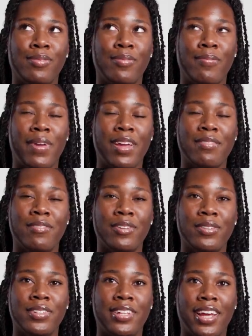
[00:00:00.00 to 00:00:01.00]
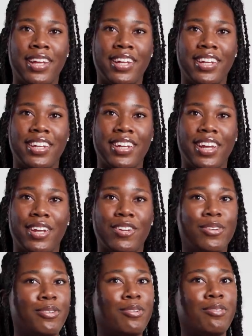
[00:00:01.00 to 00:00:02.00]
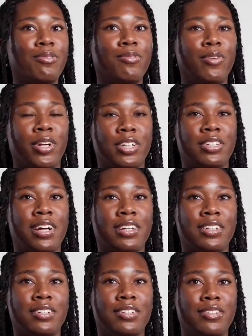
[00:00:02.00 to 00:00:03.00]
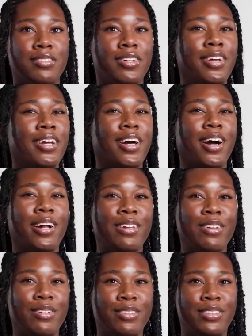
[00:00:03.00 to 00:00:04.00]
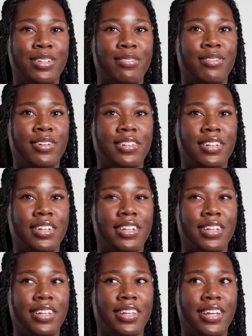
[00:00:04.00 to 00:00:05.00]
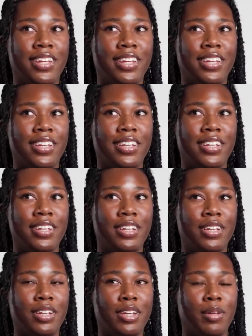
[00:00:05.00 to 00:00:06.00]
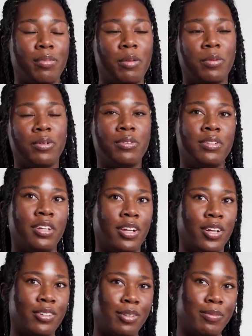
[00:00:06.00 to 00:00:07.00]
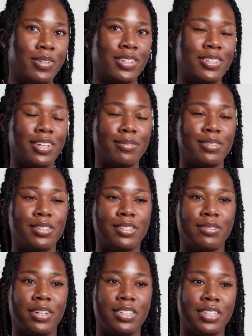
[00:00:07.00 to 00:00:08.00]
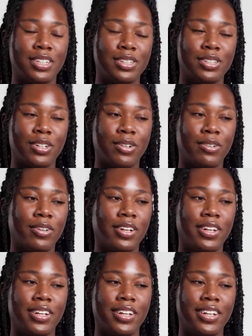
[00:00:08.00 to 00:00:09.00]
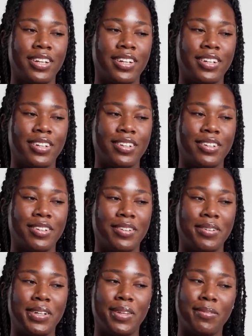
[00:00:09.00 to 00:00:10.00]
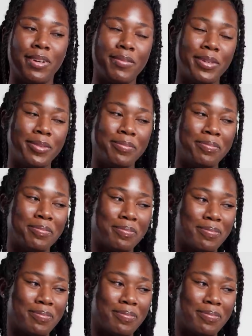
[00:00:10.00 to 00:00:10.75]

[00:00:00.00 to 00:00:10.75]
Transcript: may view dating and who we're attracted to a little differently than people who didn't grow up in the same situation. So with women,